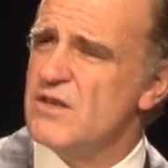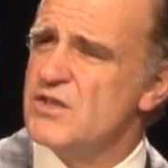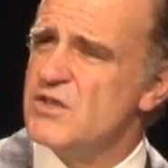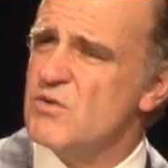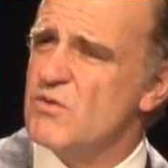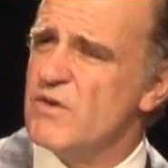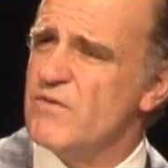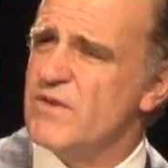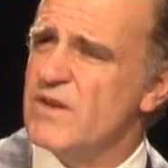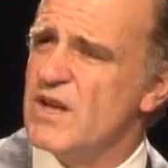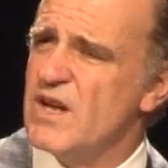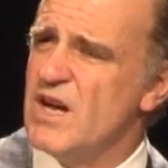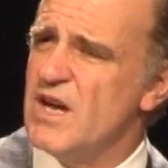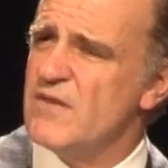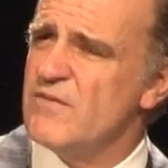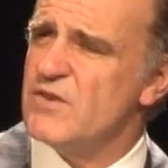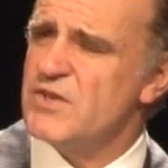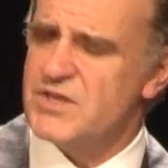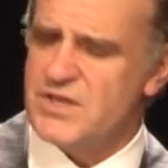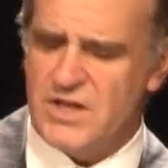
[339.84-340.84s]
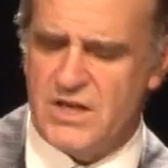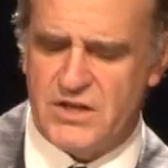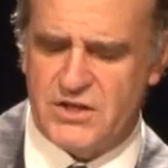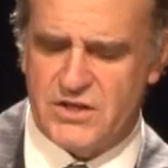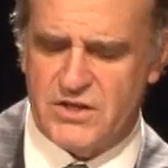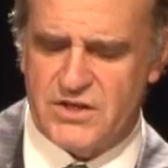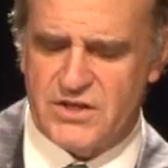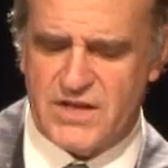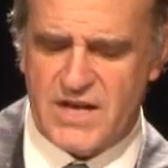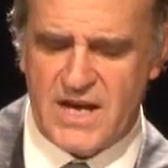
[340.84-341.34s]
terrific
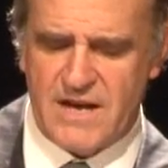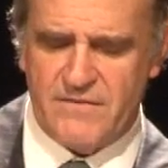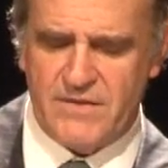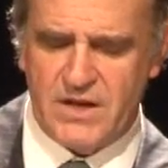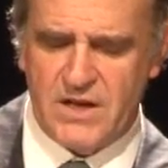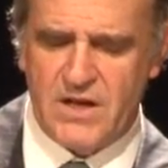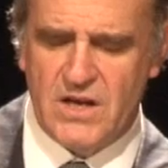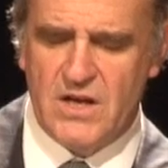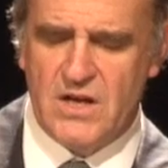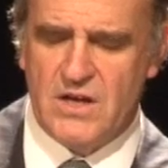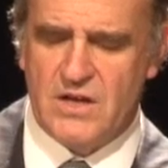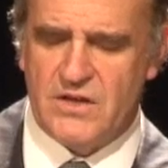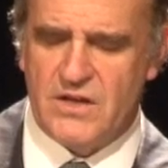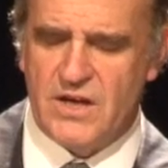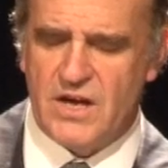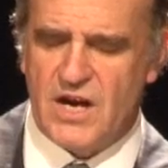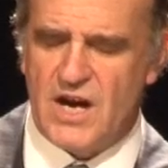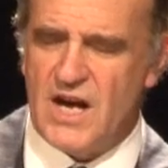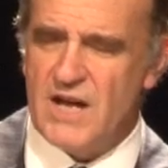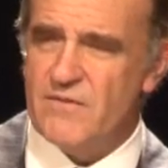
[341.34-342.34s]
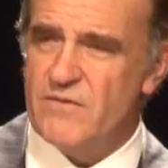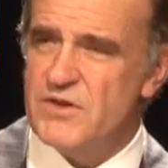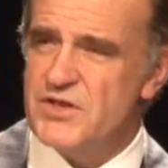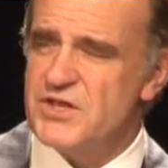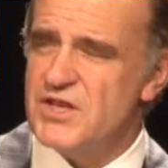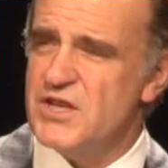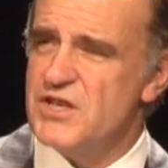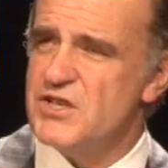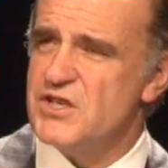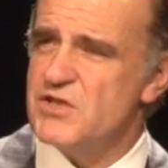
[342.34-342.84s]
conversations, having the
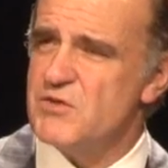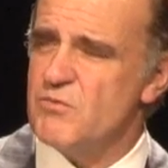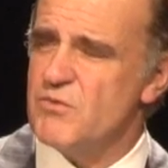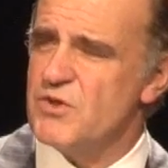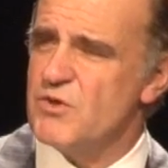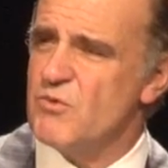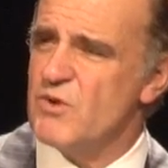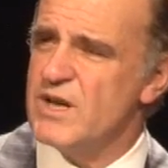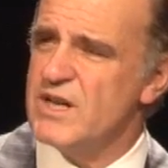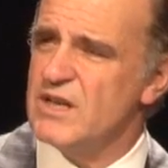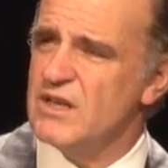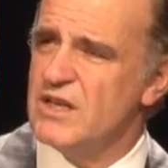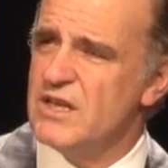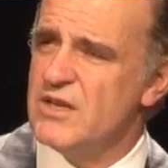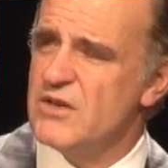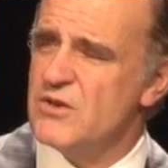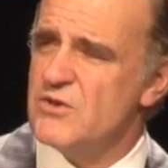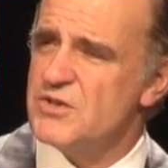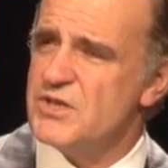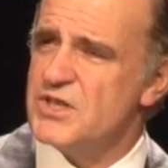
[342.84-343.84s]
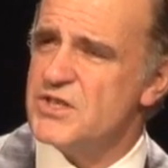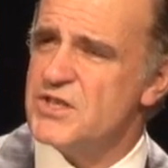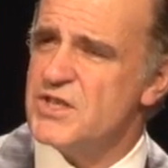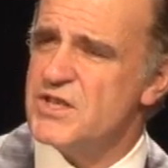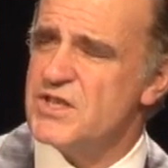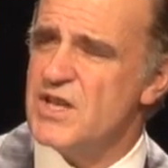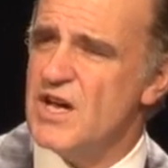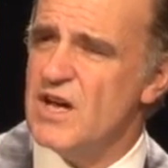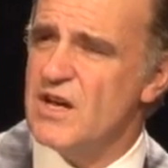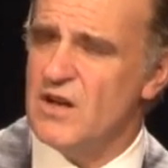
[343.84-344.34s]
Conversations with Great Leaders as the
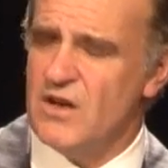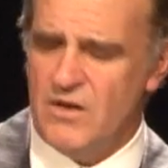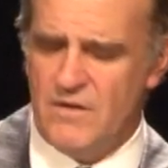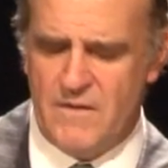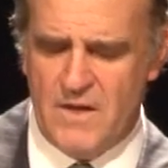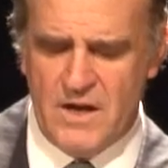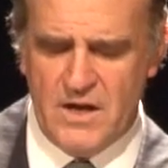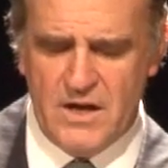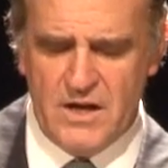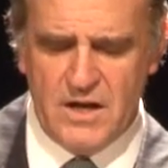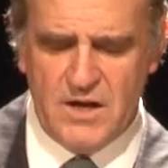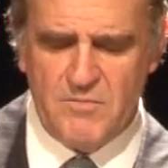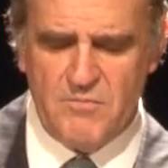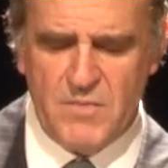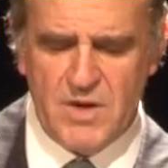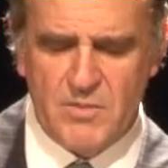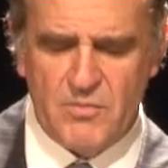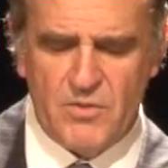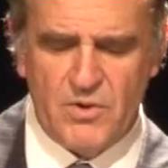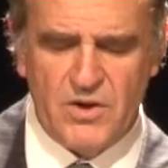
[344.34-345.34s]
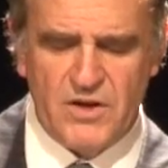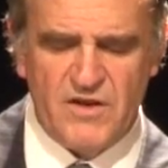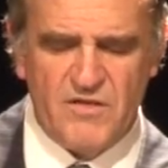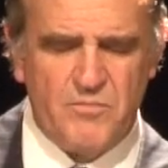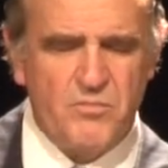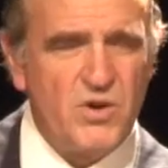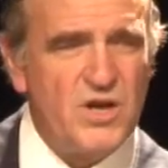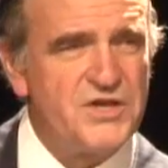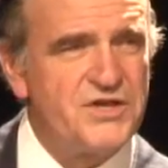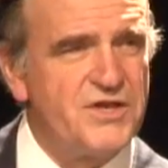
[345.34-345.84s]
title, in memory
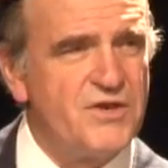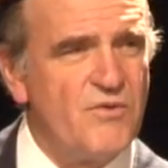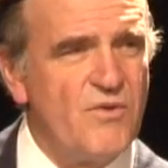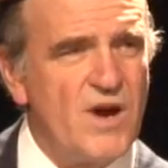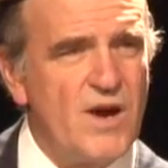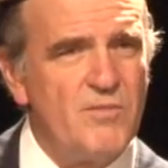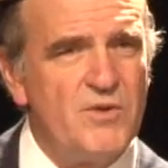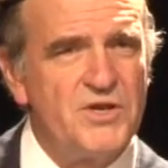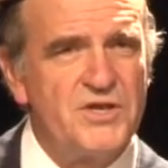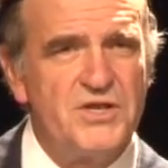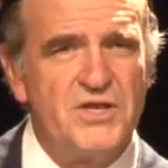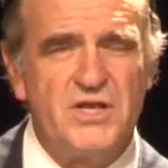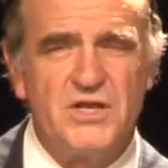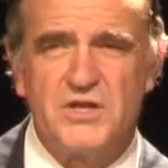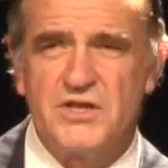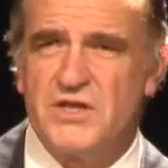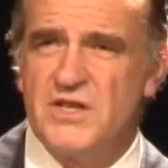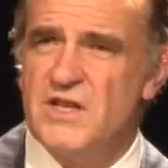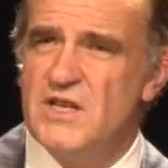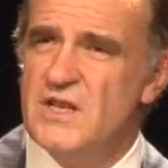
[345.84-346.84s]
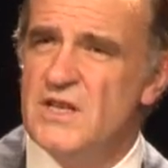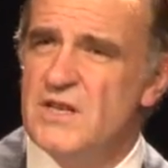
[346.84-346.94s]
of Preston Robert Tisch.